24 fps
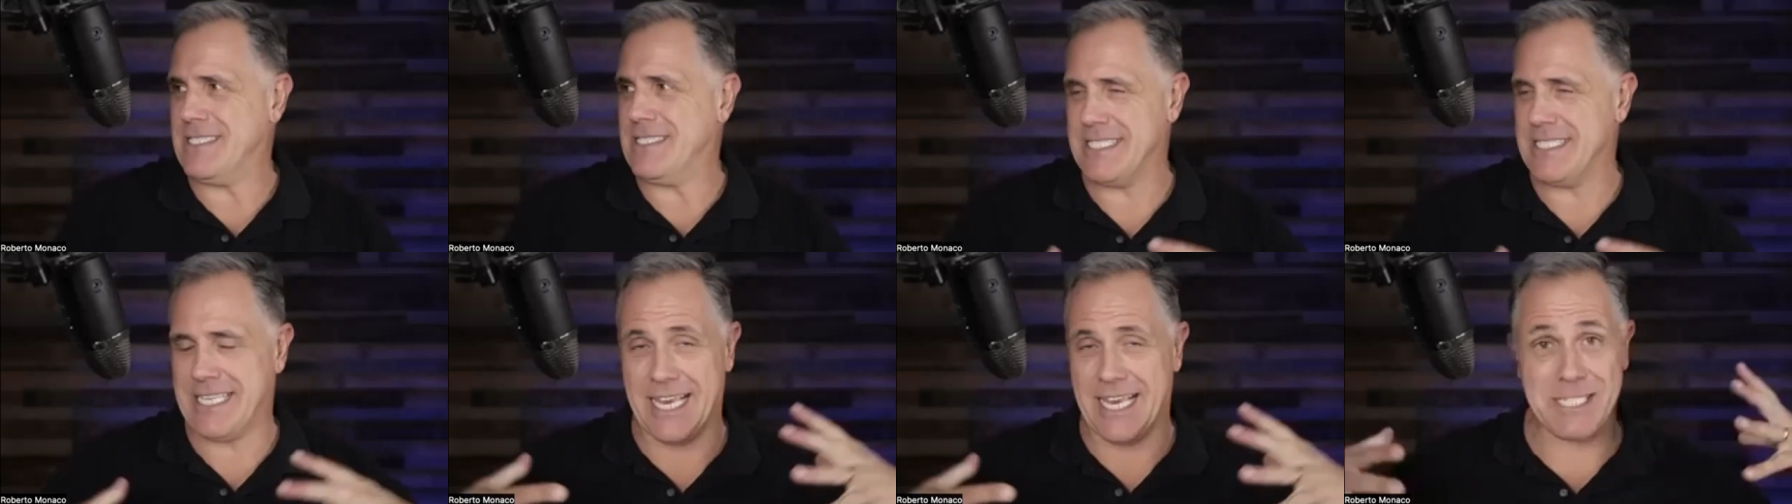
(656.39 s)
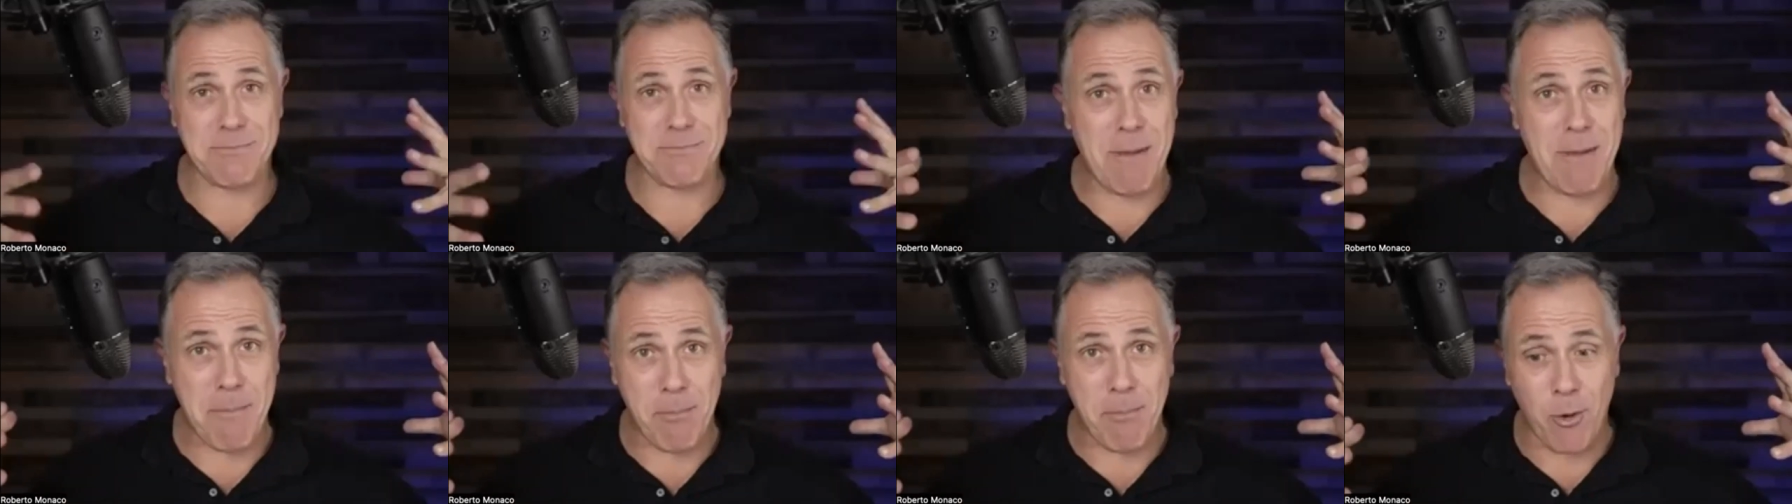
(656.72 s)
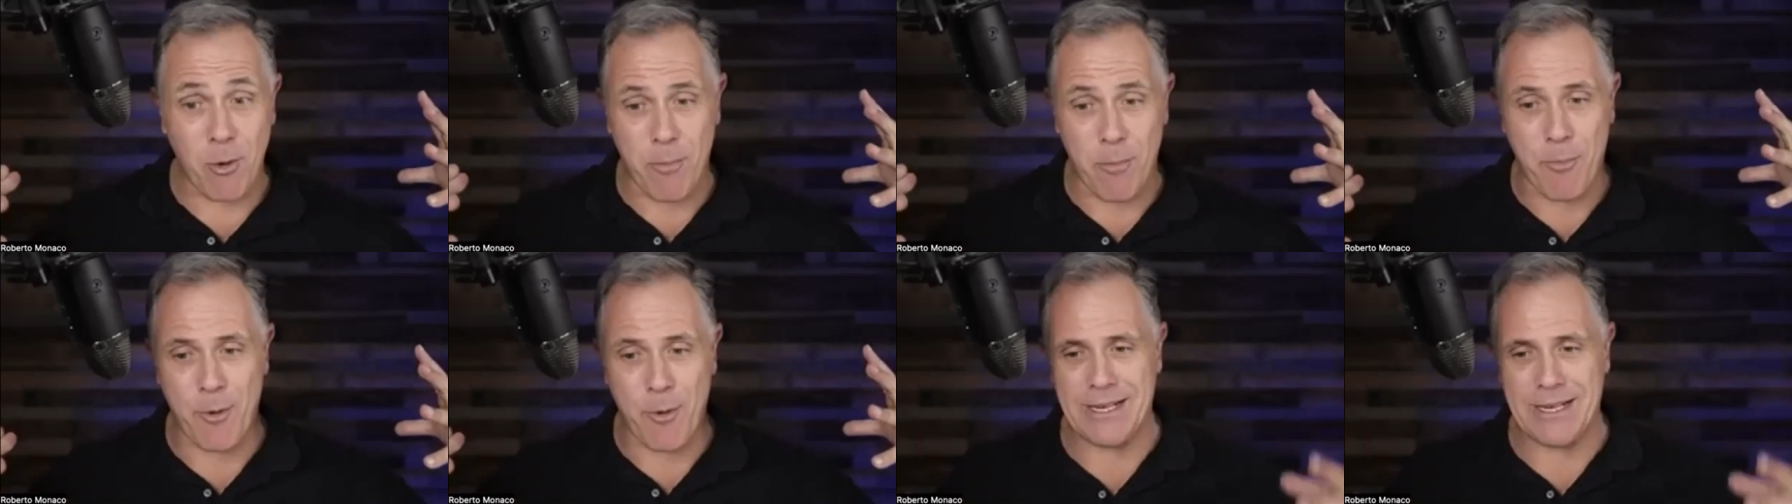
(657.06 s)
Here's my
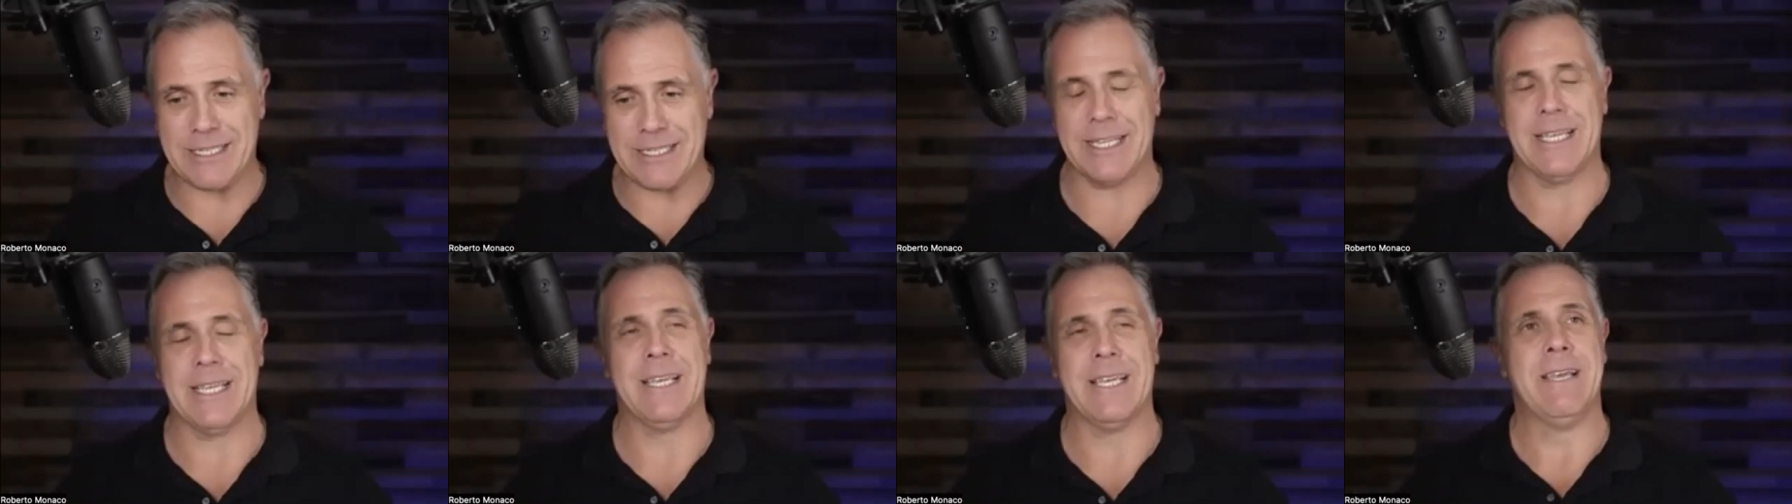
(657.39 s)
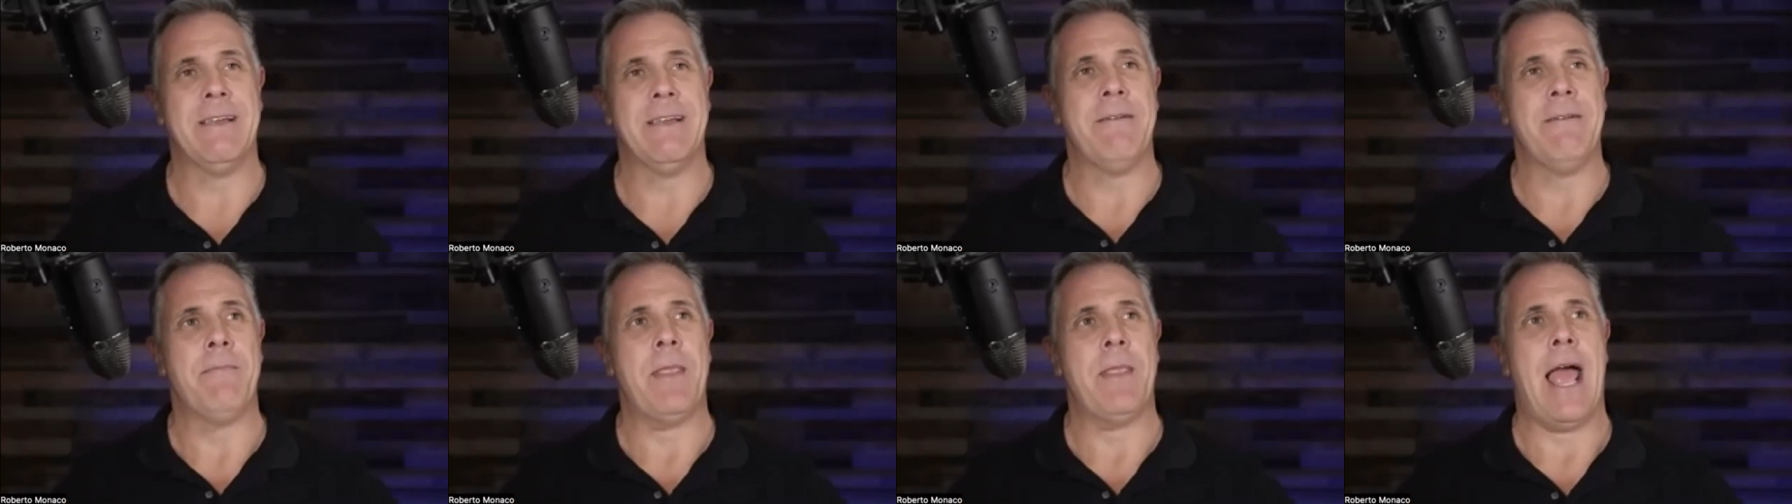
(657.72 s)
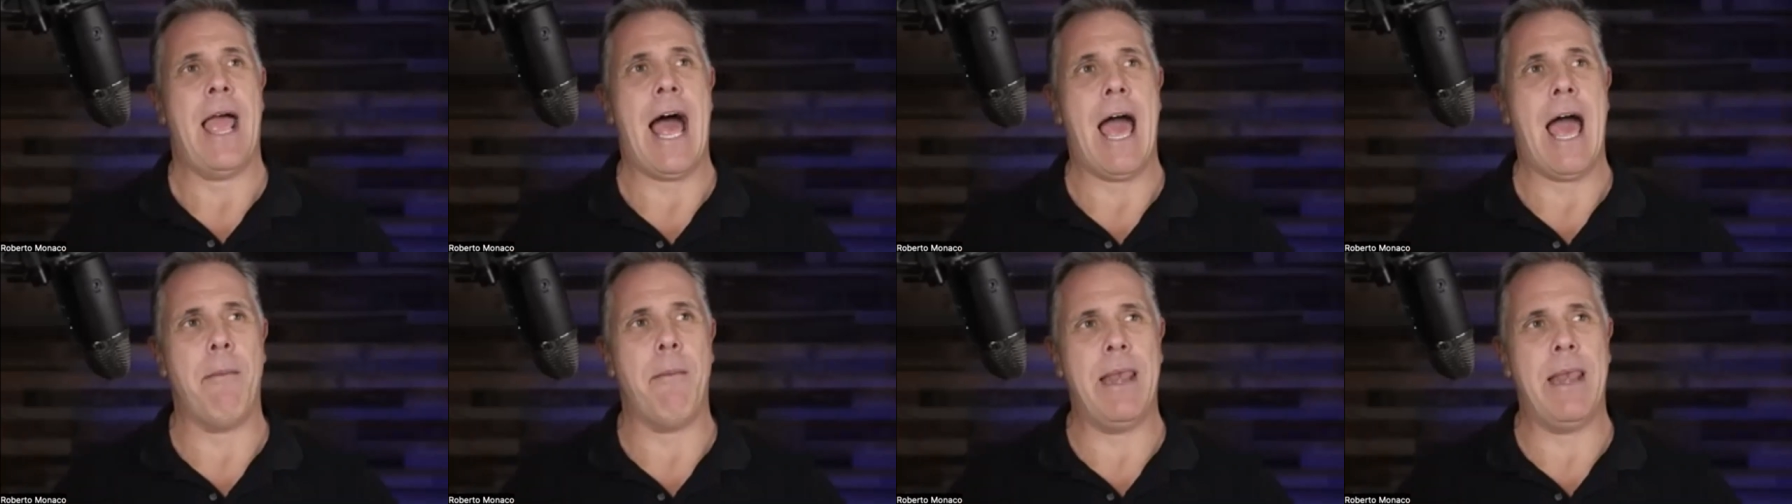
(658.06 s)
blueprint.
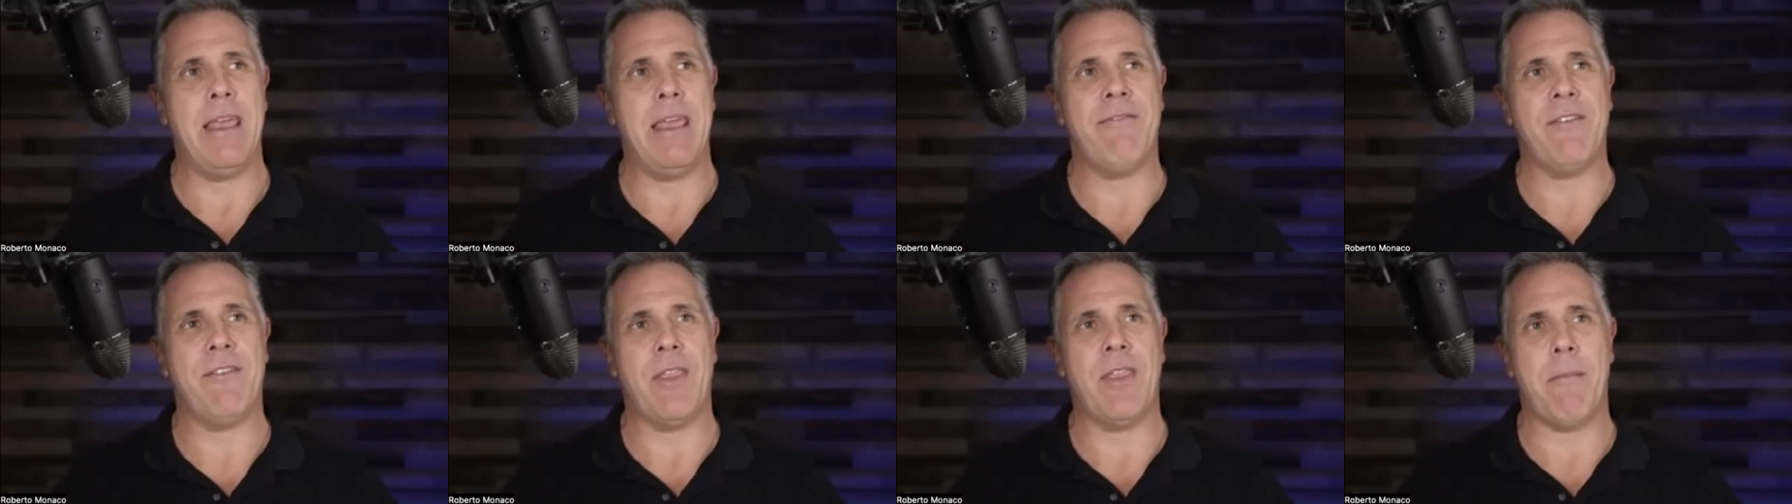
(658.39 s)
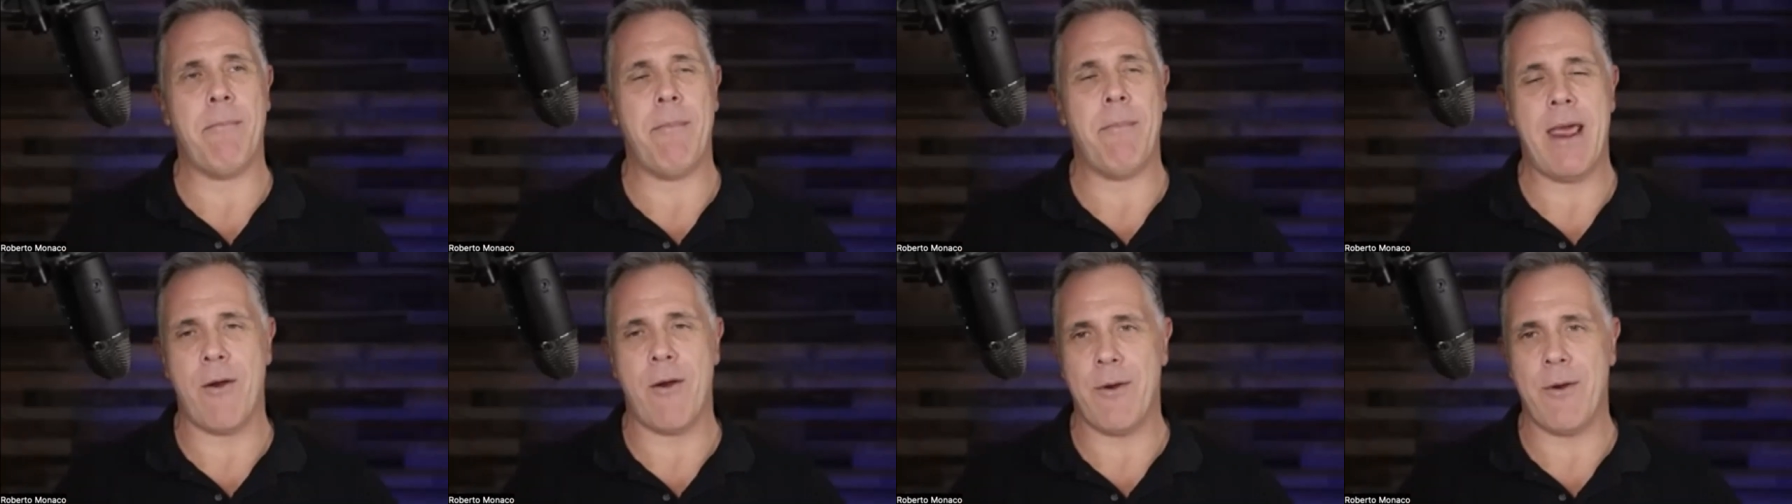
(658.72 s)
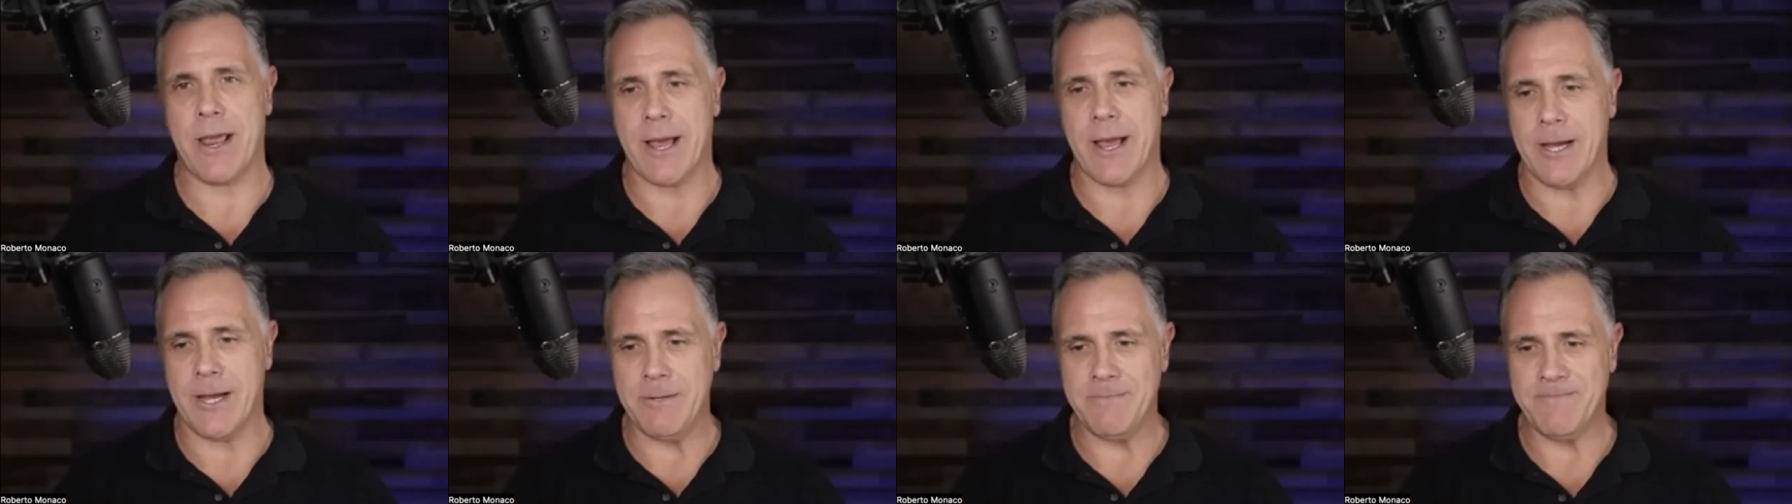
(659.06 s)
I believe in
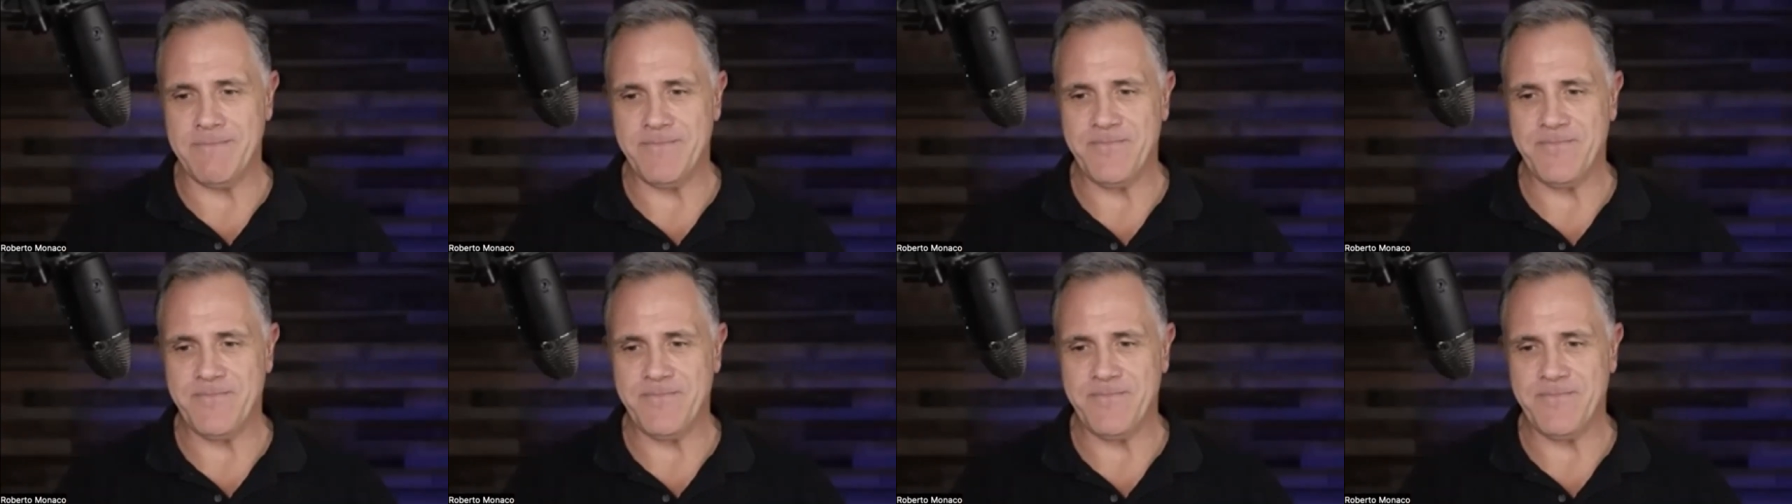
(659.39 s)
America.